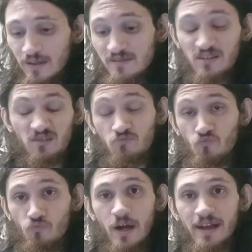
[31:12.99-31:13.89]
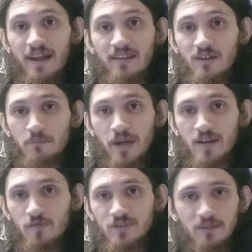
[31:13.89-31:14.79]
And why I hate the
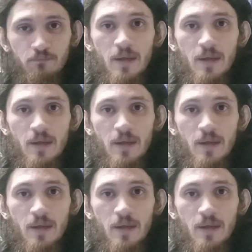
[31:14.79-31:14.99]
competitive scene.